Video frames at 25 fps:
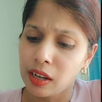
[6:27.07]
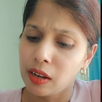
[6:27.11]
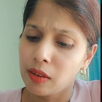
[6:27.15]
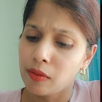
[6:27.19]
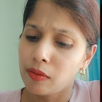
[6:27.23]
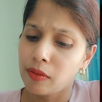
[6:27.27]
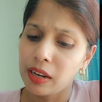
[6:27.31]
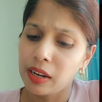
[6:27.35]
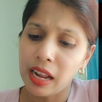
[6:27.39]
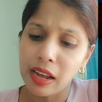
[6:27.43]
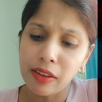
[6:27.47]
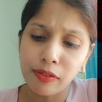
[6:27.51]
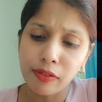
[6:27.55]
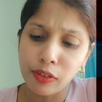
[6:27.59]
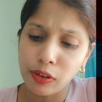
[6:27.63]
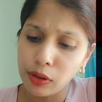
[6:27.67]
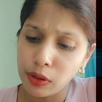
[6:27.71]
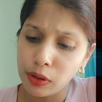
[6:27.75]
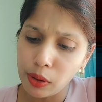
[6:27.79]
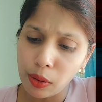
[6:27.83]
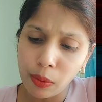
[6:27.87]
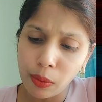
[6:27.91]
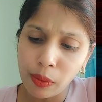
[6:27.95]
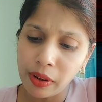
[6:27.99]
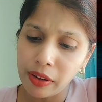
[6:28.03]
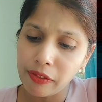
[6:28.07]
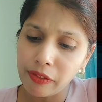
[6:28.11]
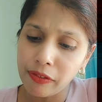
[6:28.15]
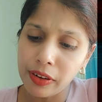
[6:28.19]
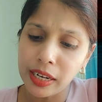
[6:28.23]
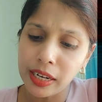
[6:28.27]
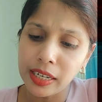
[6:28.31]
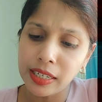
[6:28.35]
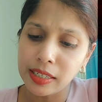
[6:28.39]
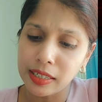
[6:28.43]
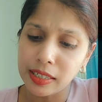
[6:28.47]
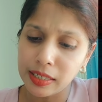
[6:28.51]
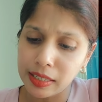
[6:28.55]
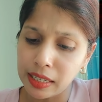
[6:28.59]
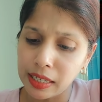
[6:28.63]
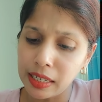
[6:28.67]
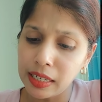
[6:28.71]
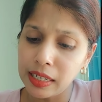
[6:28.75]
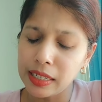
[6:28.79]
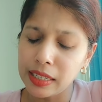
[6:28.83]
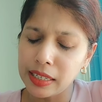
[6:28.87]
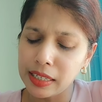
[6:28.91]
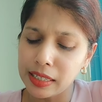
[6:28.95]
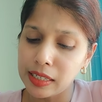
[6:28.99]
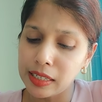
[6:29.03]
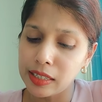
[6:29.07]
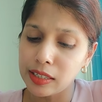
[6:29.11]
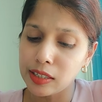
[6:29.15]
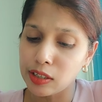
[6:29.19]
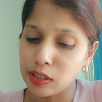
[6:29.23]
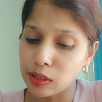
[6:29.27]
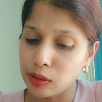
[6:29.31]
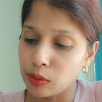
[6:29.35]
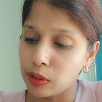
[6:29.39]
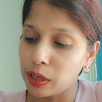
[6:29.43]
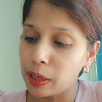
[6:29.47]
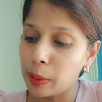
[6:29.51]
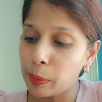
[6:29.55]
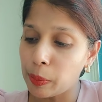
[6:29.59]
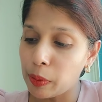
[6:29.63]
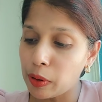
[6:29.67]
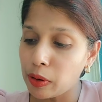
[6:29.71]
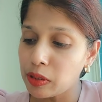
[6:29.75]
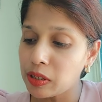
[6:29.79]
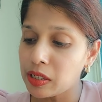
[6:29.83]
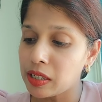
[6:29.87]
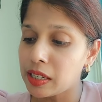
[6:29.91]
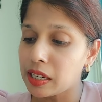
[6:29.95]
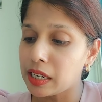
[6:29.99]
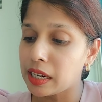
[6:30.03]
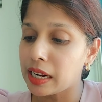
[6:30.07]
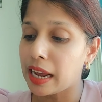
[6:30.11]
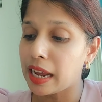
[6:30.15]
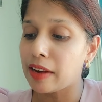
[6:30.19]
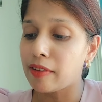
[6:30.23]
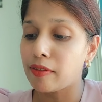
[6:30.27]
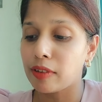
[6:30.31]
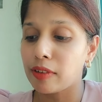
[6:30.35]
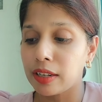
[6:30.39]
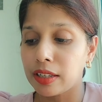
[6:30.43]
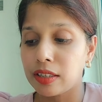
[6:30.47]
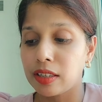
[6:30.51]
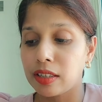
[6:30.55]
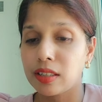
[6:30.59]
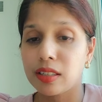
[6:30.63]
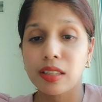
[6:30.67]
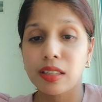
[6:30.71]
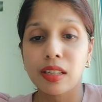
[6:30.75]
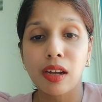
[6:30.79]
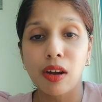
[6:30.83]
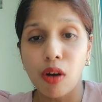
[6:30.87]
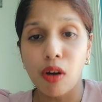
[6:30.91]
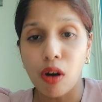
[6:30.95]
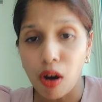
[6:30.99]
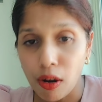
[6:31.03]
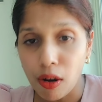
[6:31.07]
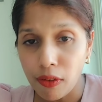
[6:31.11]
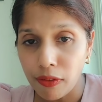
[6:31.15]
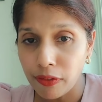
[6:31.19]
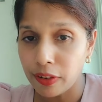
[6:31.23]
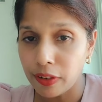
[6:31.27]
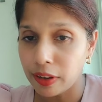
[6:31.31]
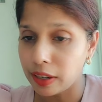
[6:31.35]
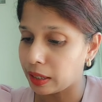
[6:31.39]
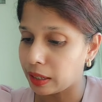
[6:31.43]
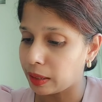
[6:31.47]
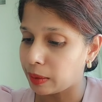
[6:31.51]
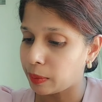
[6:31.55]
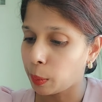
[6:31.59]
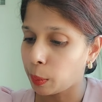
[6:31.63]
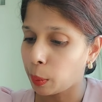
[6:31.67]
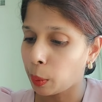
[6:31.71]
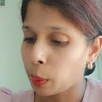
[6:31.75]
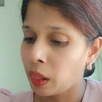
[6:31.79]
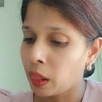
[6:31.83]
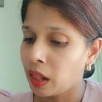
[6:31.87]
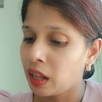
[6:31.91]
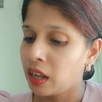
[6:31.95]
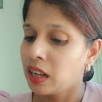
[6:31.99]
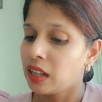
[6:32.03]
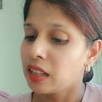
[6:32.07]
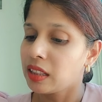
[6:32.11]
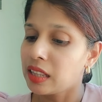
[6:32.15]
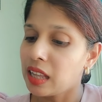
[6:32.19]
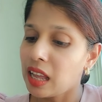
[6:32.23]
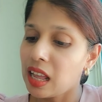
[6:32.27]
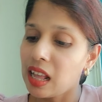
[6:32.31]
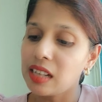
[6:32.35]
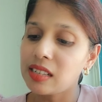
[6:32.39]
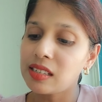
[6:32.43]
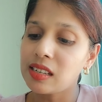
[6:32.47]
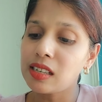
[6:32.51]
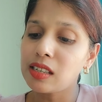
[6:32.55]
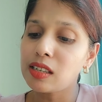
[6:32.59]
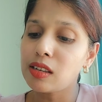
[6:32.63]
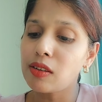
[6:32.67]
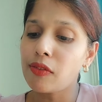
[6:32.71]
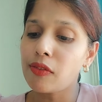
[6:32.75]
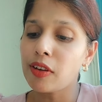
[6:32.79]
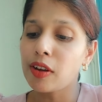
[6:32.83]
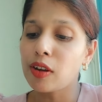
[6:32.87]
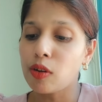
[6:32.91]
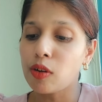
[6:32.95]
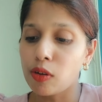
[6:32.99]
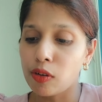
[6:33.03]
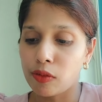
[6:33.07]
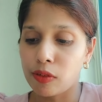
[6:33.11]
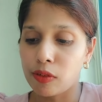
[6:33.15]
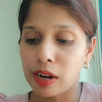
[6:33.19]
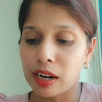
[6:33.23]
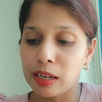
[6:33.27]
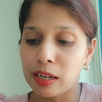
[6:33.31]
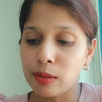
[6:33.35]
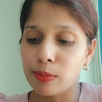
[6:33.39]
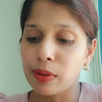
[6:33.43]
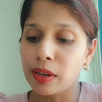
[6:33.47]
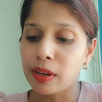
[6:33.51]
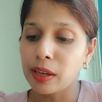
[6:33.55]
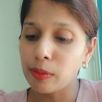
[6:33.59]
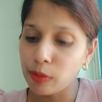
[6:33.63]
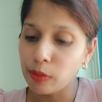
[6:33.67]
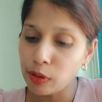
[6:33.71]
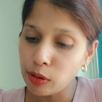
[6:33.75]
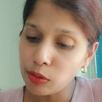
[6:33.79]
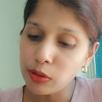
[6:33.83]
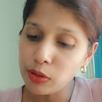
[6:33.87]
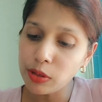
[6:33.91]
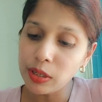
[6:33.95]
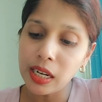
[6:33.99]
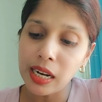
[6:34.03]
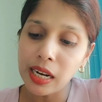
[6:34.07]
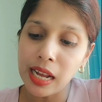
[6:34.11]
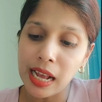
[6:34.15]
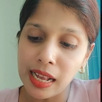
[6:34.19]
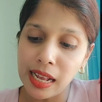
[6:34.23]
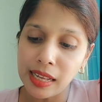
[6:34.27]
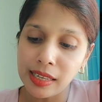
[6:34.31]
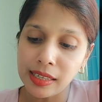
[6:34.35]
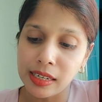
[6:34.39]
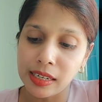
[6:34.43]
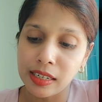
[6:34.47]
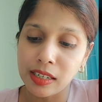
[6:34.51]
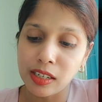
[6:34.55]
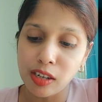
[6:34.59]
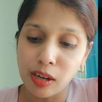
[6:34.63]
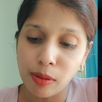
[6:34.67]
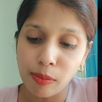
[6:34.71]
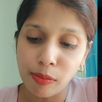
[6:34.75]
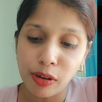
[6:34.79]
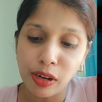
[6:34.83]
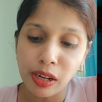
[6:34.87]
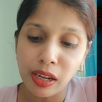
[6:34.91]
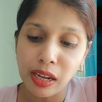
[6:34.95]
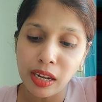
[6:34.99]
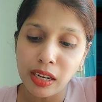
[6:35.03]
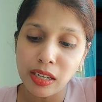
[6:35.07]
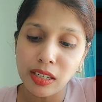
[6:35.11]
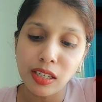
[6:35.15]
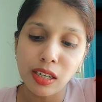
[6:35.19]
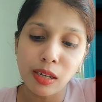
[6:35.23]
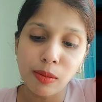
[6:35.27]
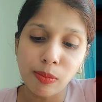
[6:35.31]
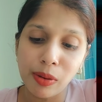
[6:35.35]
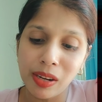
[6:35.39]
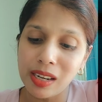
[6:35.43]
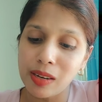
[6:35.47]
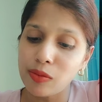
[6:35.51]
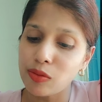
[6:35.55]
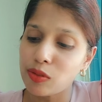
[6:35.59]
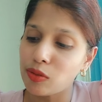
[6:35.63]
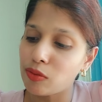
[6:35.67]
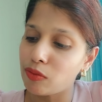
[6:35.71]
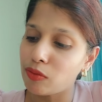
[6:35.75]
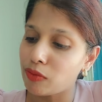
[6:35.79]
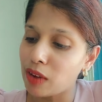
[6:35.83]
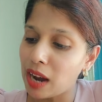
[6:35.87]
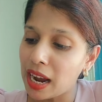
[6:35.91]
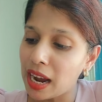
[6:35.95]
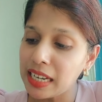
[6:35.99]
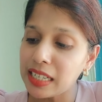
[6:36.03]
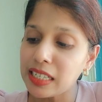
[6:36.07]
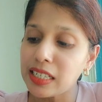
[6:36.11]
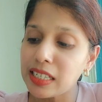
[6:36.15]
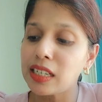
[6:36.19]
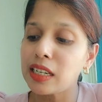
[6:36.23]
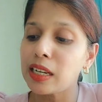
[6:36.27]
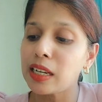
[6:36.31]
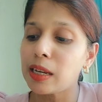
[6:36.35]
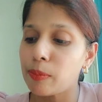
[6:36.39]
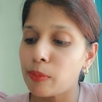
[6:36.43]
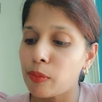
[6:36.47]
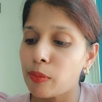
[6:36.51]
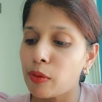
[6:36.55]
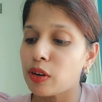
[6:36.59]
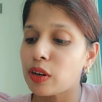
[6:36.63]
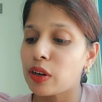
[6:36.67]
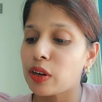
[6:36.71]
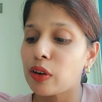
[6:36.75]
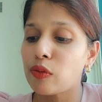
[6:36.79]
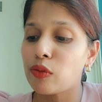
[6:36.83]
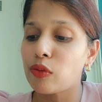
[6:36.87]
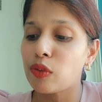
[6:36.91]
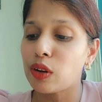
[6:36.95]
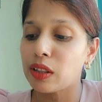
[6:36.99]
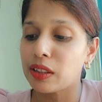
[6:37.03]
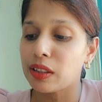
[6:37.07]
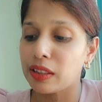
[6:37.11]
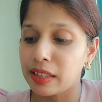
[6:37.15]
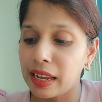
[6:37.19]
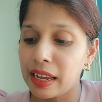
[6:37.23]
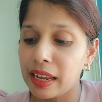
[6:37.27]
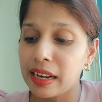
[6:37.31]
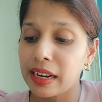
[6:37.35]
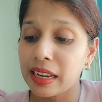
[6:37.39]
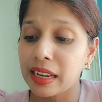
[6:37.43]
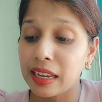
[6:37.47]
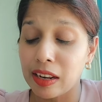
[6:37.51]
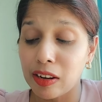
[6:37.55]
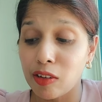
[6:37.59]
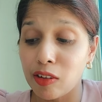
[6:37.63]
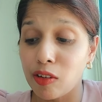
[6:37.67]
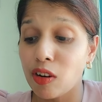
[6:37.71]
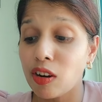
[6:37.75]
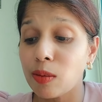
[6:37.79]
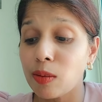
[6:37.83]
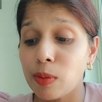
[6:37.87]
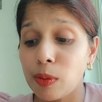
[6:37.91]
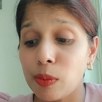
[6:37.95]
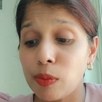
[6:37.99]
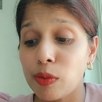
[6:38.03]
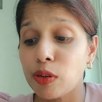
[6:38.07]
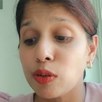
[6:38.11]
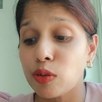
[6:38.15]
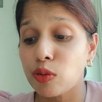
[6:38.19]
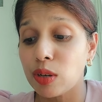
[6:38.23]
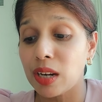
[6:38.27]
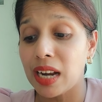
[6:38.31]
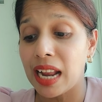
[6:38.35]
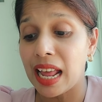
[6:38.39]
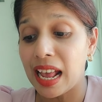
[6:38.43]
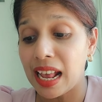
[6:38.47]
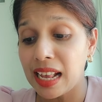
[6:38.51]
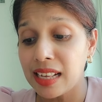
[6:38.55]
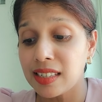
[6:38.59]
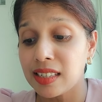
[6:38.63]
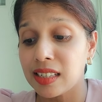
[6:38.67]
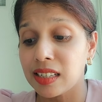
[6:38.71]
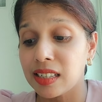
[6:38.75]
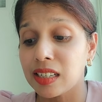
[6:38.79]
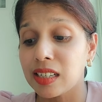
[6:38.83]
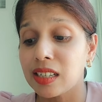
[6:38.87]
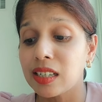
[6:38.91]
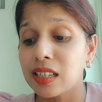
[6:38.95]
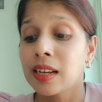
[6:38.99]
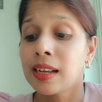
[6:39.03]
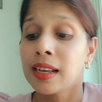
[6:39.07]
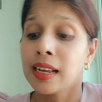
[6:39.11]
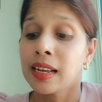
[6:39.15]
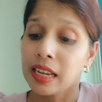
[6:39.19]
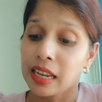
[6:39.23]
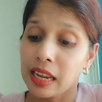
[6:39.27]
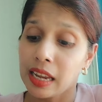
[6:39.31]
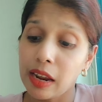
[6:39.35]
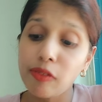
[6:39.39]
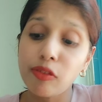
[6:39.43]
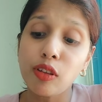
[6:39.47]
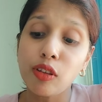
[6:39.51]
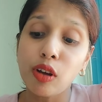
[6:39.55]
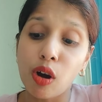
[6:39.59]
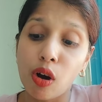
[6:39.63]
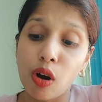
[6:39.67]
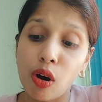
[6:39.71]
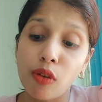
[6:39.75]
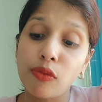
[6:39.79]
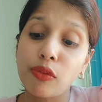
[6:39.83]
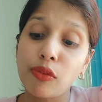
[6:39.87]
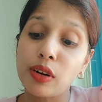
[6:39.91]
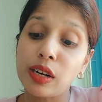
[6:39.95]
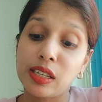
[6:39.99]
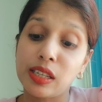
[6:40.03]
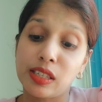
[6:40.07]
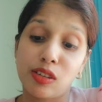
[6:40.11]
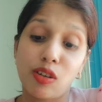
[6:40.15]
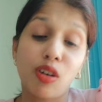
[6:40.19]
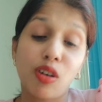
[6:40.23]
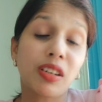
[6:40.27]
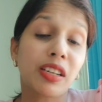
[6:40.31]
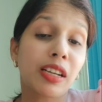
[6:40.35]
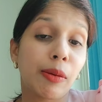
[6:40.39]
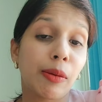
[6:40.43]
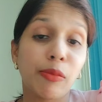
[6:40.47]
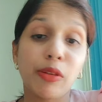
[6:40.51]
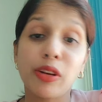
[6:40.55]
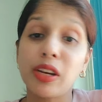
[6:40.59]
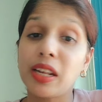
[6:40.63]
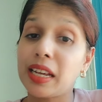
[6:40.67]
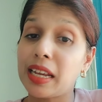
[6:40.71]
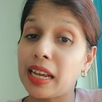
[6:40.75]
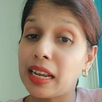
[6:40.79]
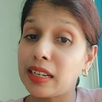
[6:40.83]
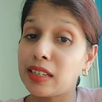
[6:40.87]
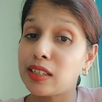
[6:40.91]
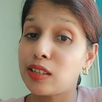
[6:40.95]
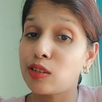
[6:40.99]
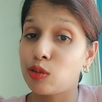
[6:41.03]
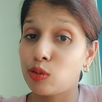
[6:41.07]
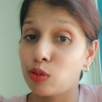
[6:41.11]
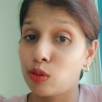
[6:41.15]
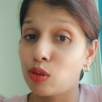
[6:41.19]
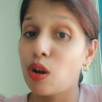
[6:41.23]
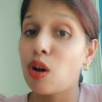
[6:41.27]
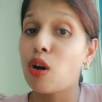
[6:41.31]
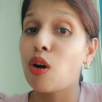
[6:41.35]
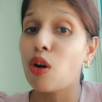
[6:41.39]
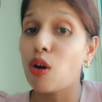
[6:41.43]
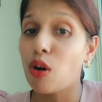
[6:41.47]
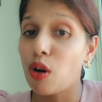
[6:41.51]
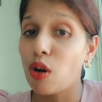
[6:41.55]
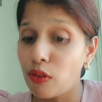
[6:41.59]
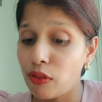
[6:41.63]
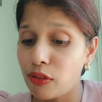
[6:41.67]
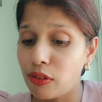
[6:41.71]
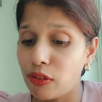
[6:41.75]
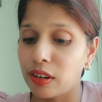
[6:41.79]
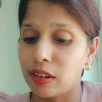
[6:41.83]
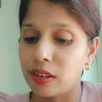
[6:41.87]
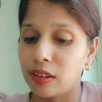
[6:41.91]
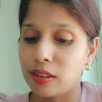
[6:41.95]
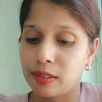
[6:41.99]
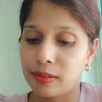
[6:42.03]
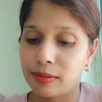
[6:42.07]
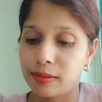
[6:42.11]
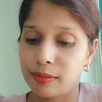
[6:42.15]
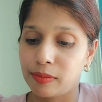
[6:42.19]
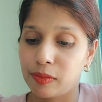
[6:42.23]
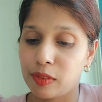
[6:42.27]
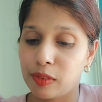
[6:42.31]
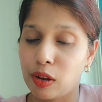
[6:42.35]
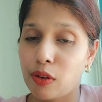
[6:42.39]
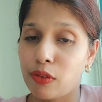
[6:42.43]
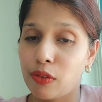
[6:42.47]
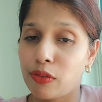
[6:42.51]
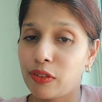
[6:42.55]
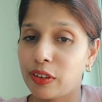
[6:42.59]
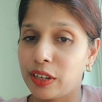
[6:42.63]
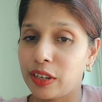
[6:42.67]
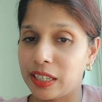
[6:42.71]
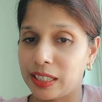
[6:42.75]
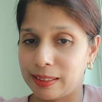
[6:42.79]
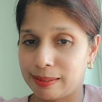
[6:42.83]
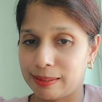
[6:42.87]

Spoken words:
will have no effect till it is duly posted and reaches the offeree. The essence of a contract being mutual assent, communication becomes vitally important, for there cannot be mutual assent if the offer is not communicated to the offeree.